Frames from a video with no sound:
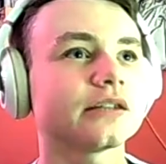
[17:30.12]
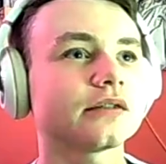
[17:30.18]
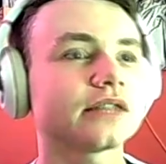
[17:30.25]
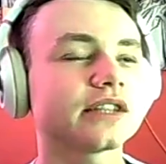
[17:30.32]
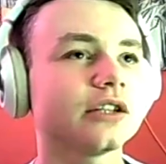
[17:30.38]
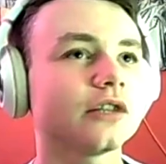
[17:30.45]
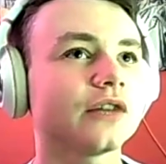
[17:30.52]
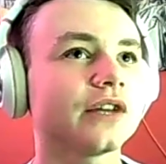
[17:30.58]
I haven't
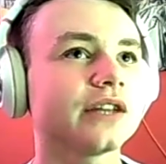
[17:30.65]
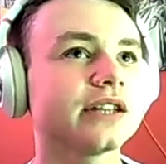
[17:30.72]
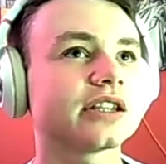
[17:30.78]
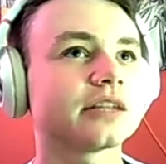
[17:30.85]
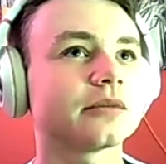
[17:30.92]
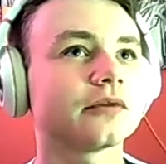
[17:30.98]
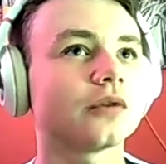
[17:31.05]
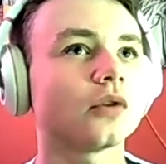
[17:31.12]
seen your
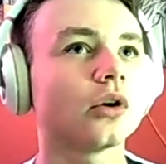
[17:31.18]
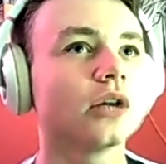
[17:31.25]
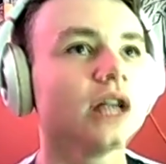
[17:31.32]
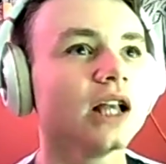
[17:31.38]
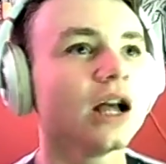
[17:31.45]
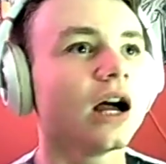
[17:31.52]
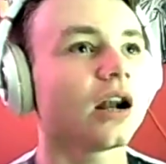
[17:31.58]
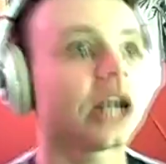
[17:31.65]
faces before.
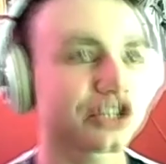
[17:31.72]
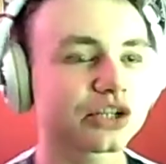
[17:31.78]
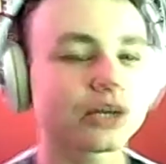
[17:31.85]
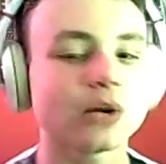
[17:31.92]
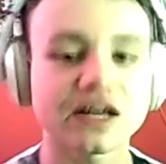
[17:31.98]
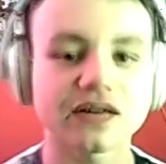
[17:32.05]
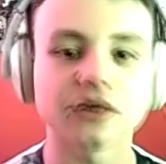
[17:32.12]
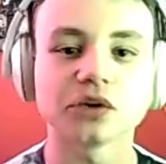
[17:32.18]
I
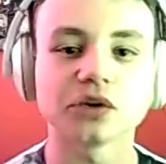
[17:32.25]
swear they